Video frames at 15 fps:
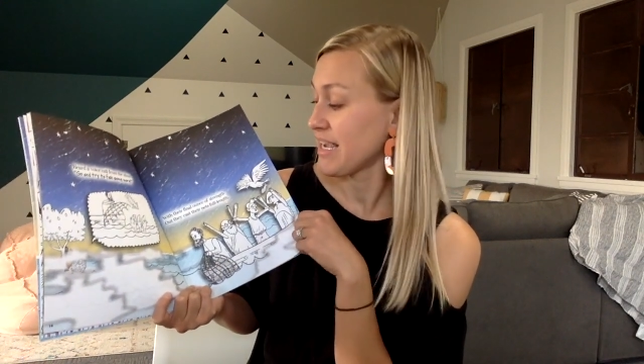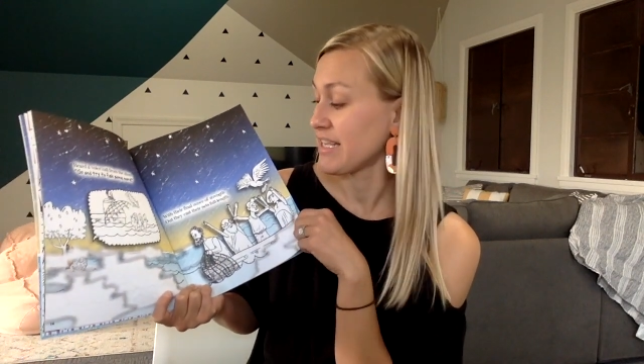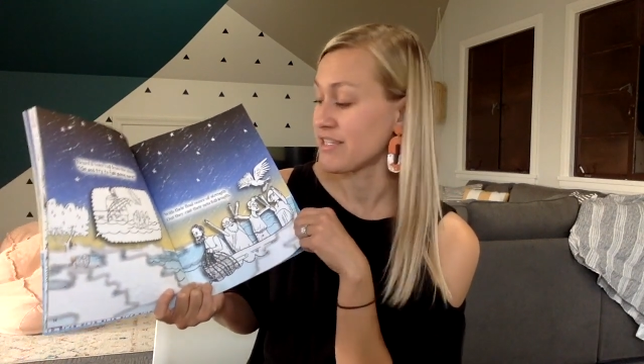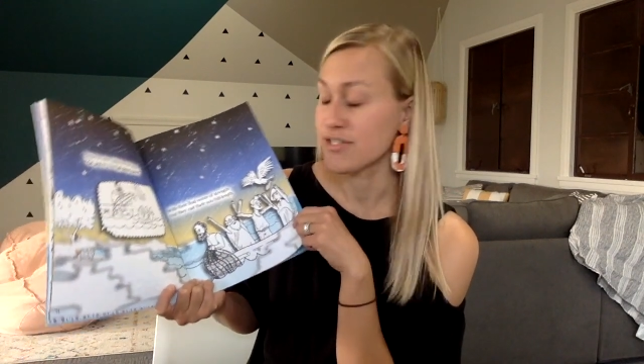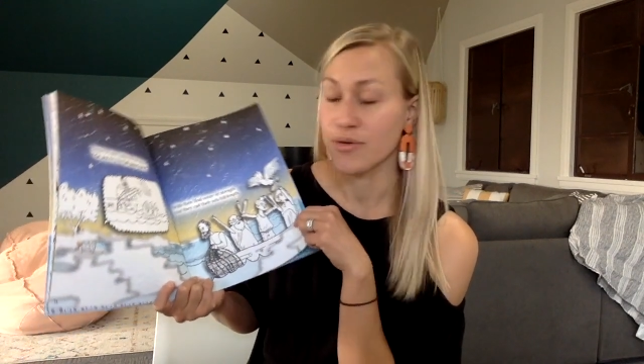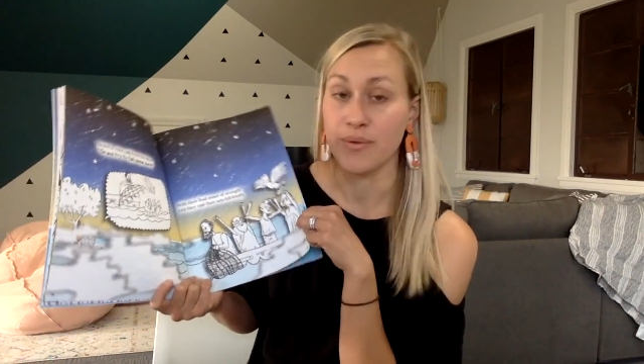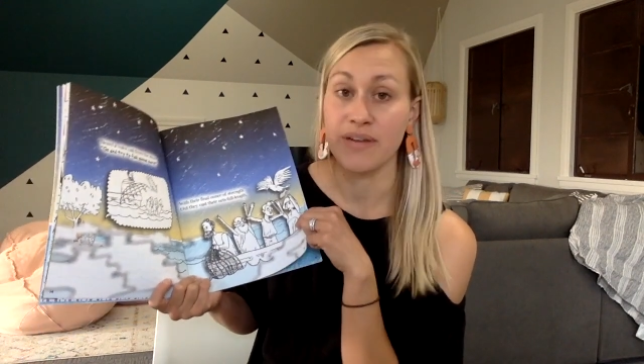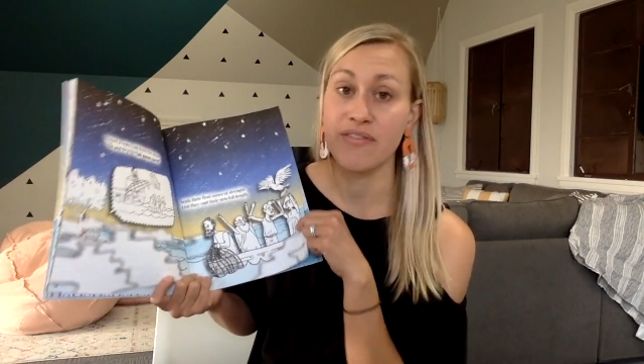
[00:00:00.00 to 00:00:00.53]

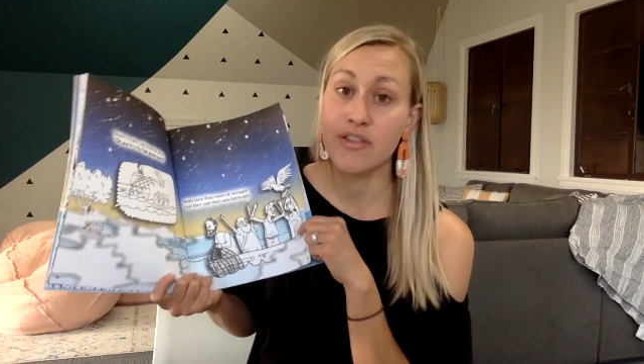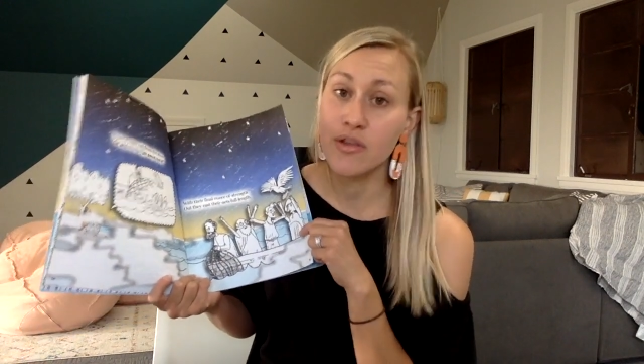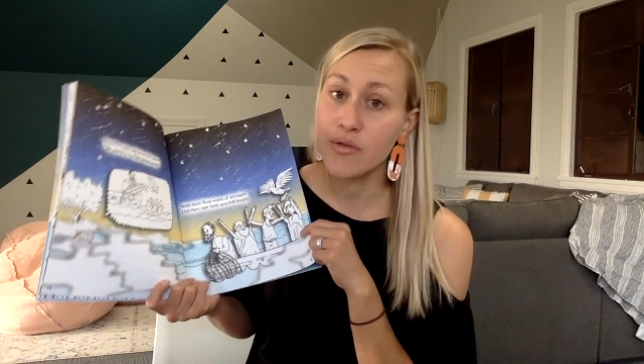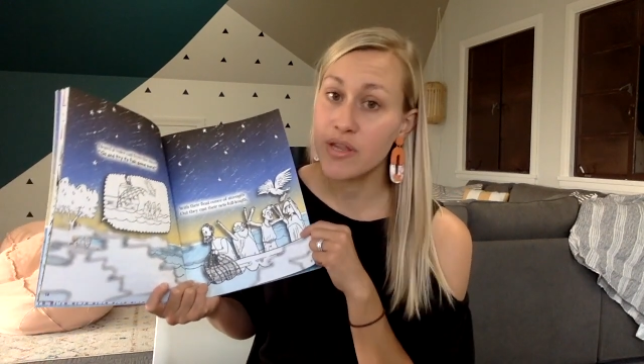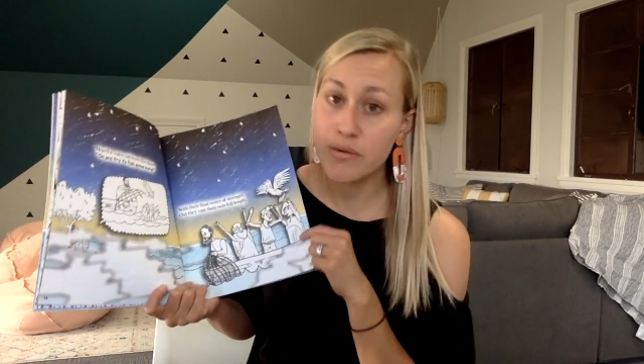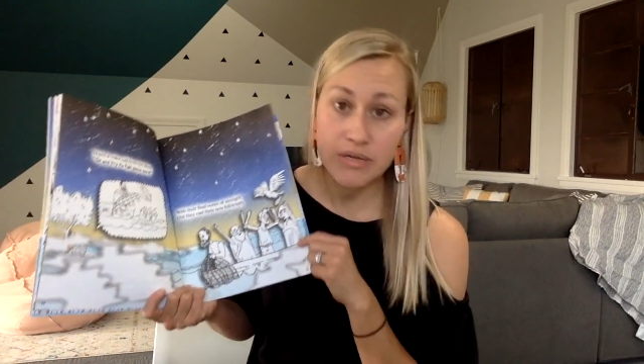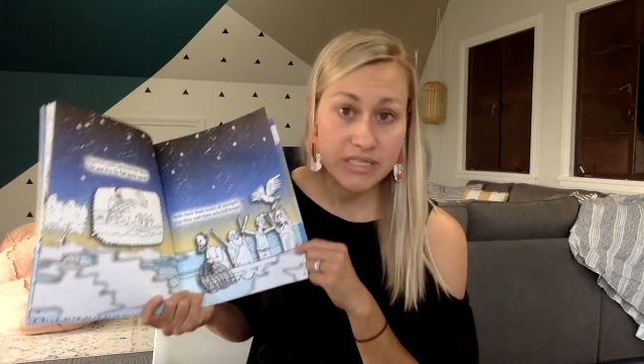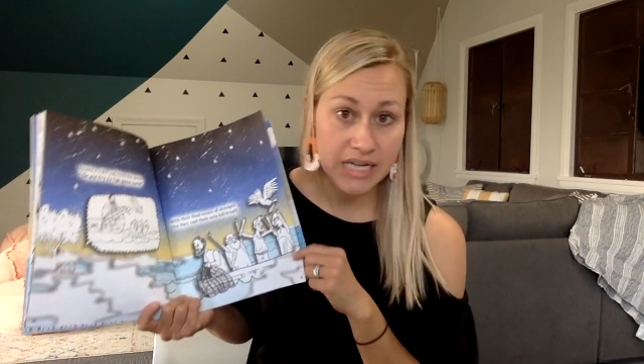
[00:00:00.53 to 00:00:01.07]
So even though
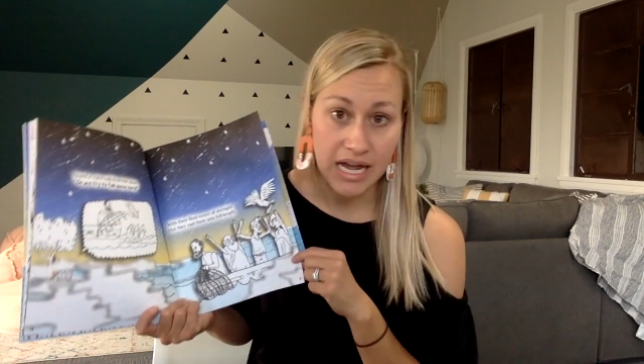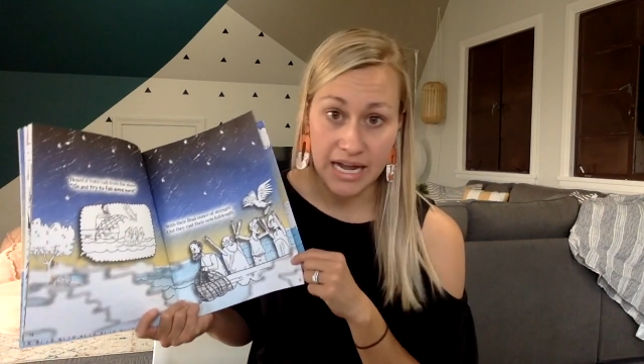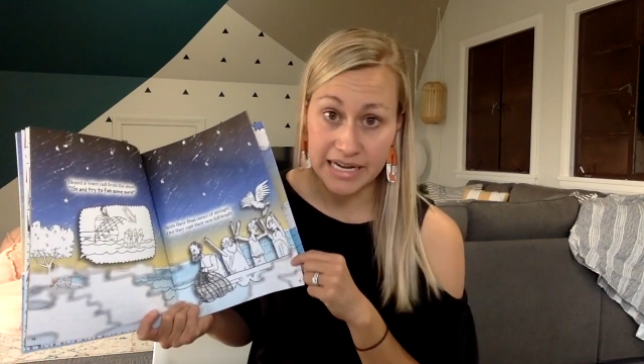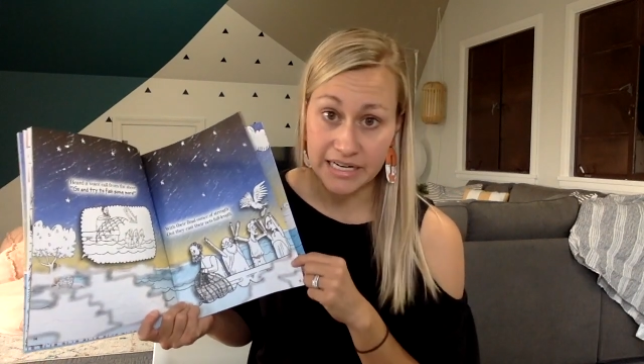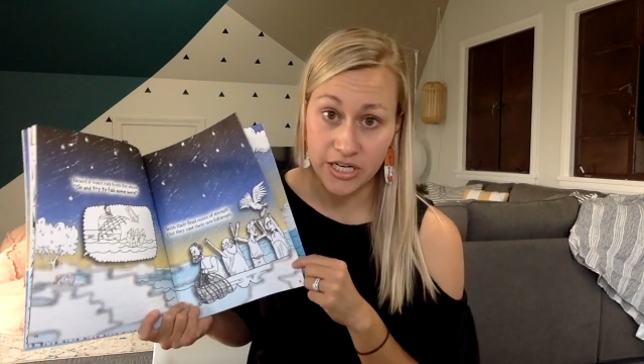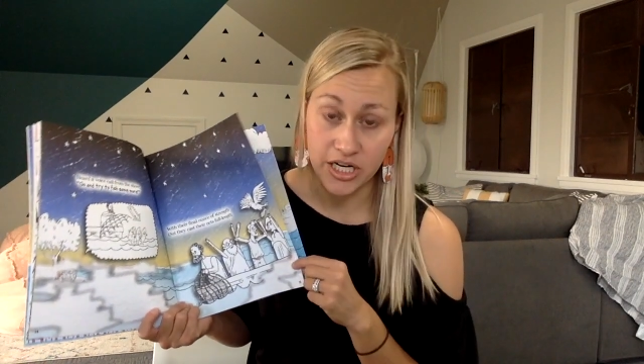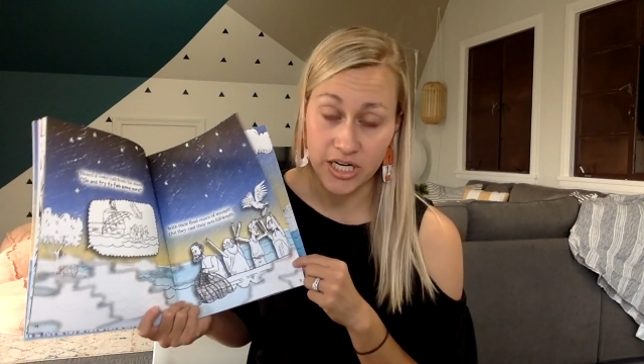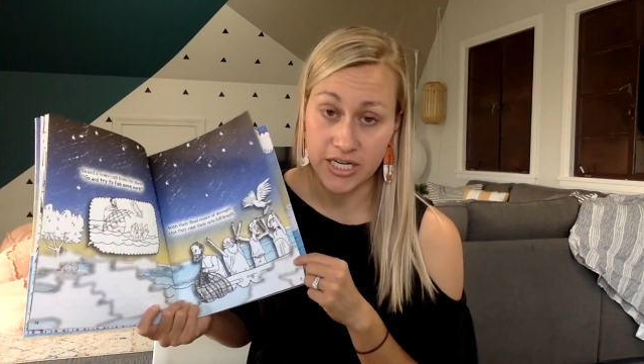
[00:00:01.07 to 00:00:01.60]
they were
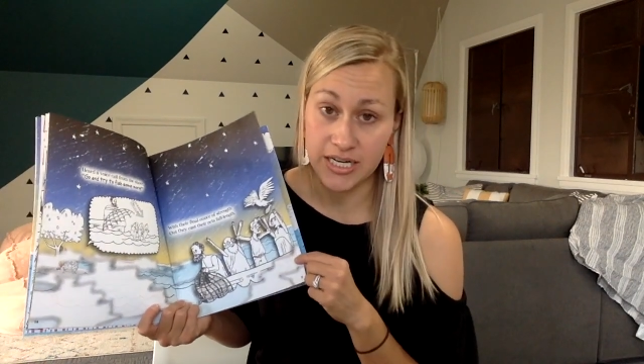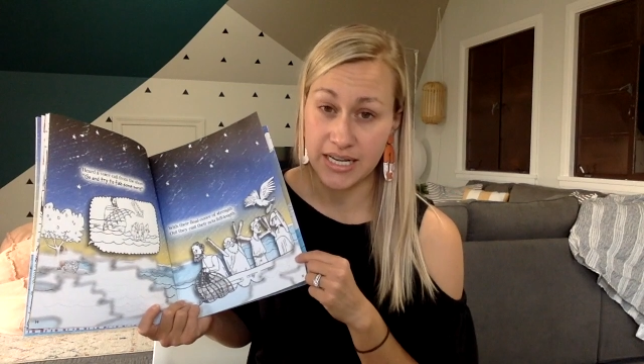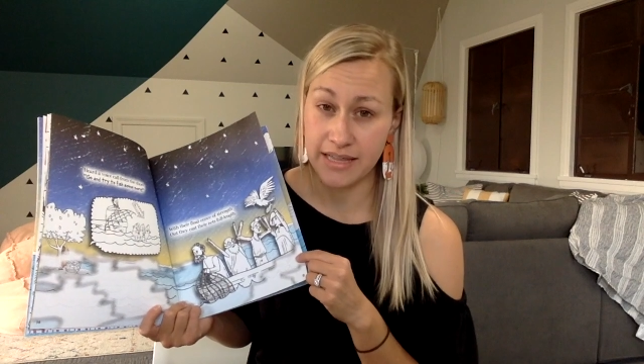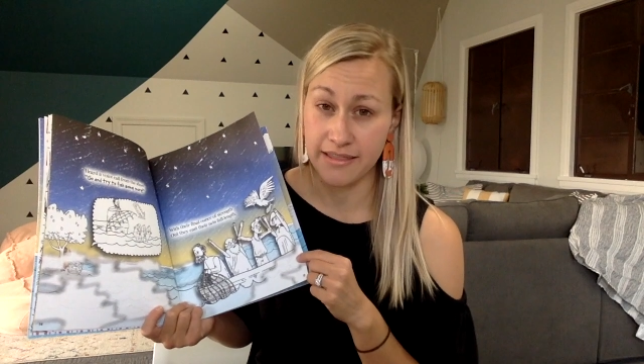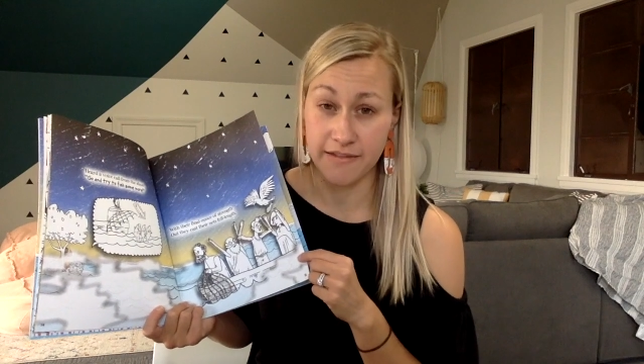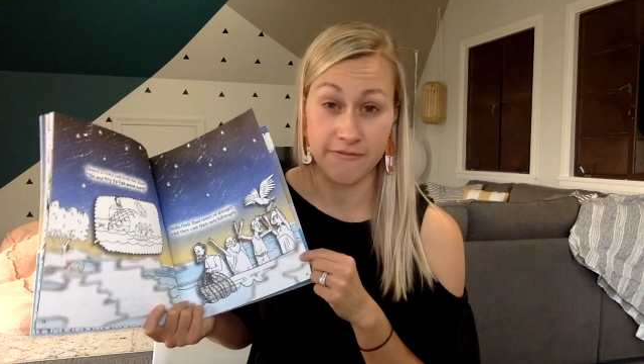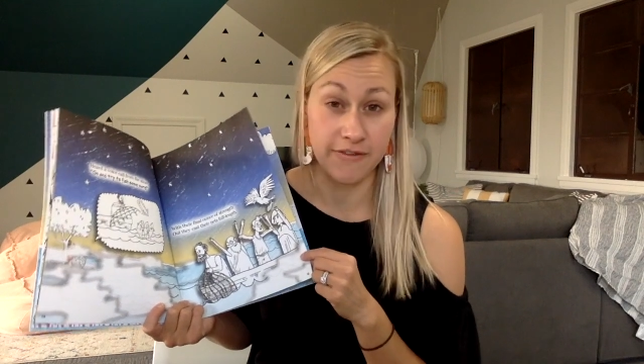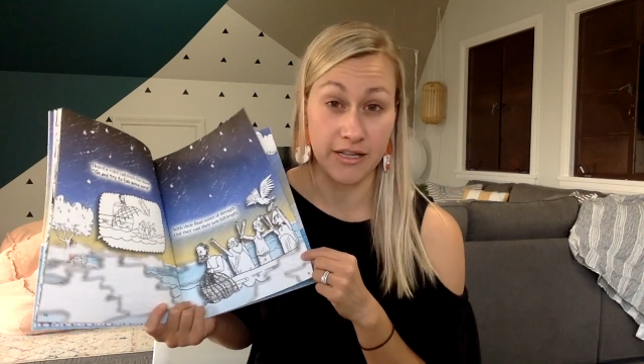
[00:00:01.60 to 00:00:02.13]
tired
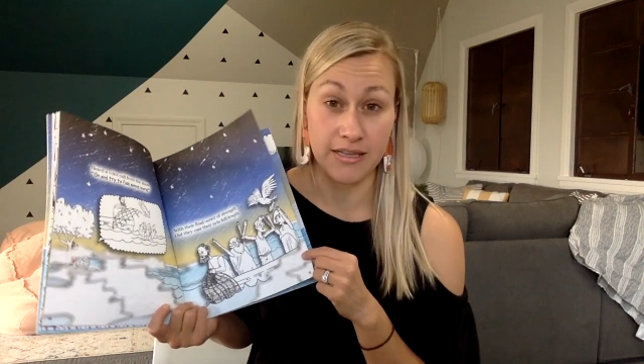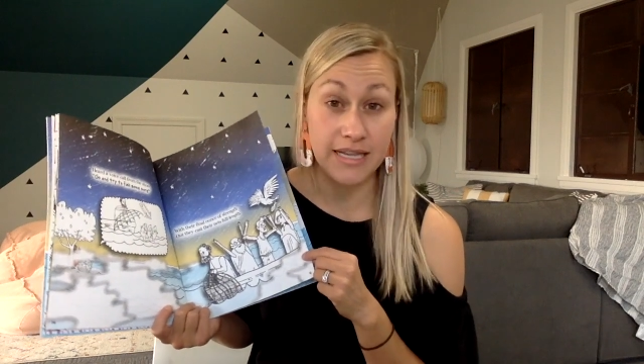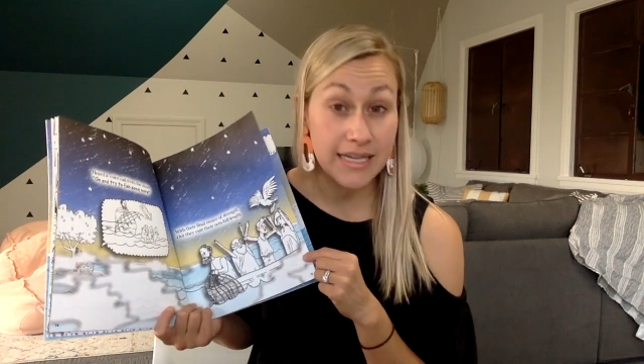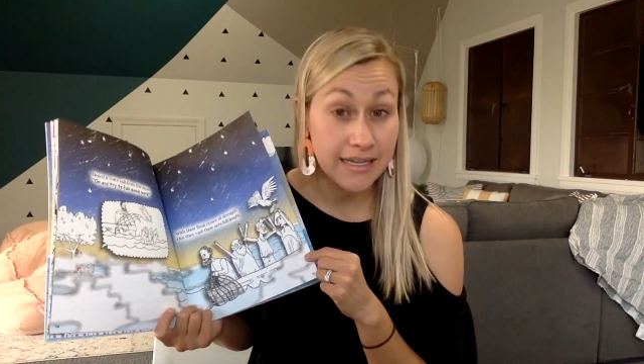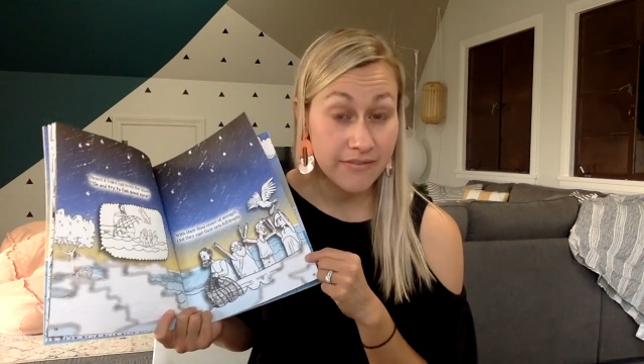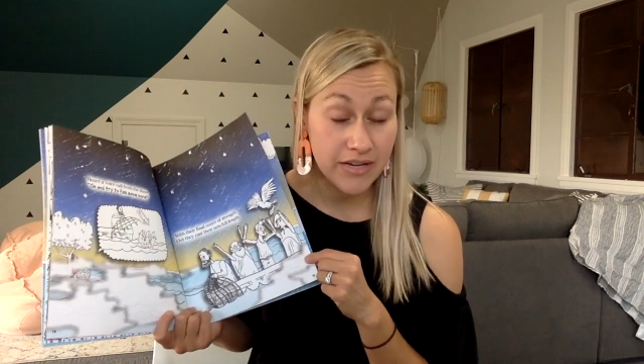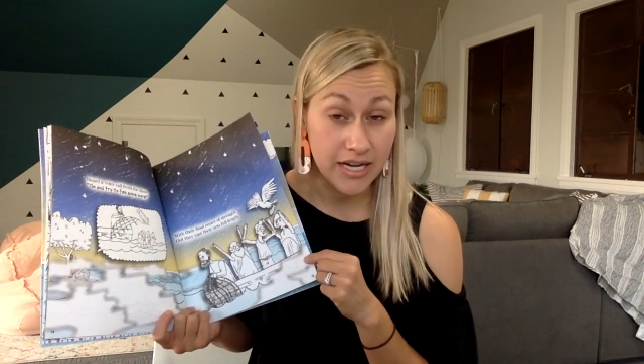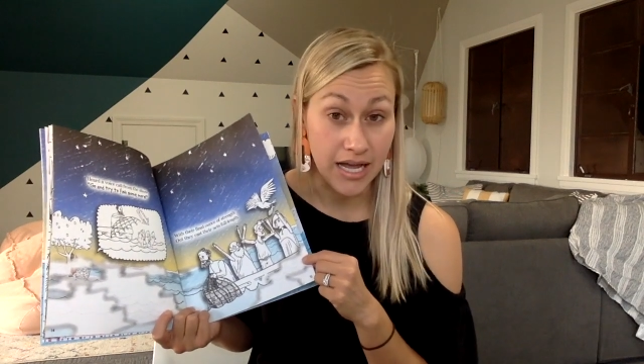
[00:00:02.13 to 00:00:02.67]
and they felt like
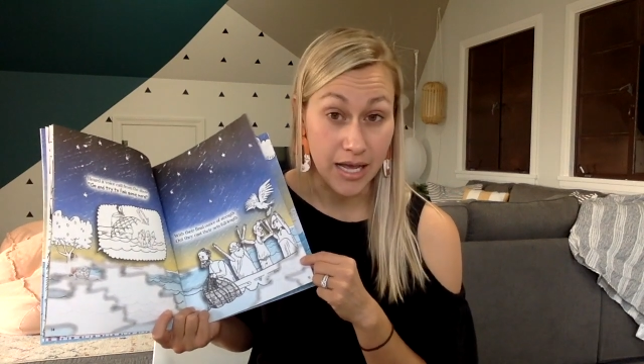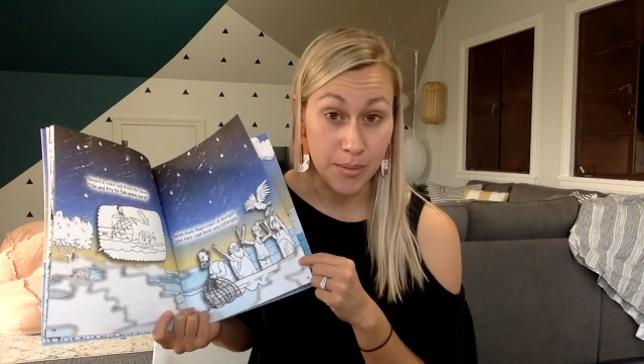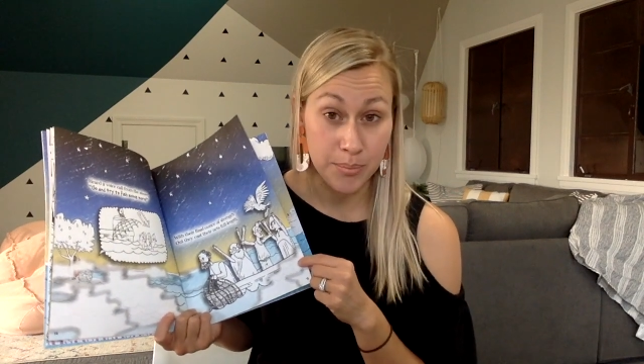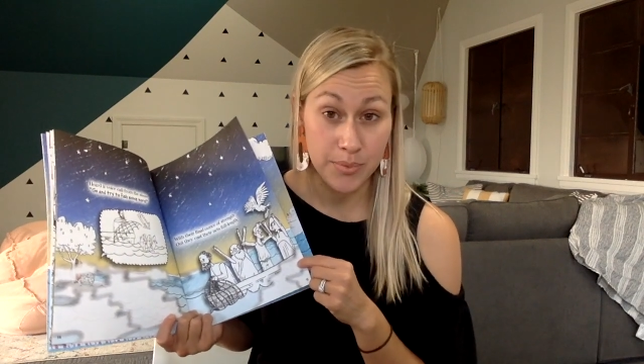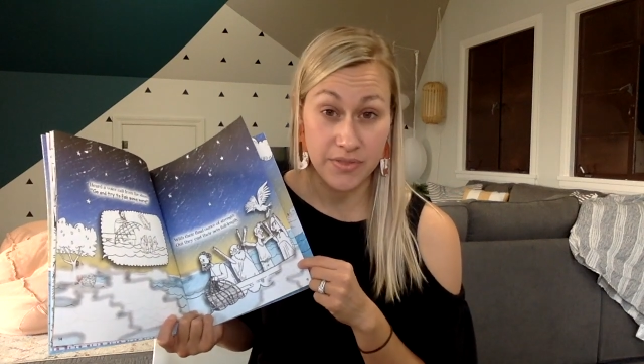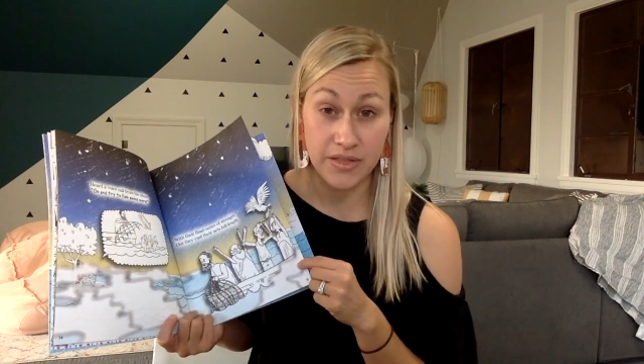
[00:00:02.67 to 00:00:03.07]
giving up,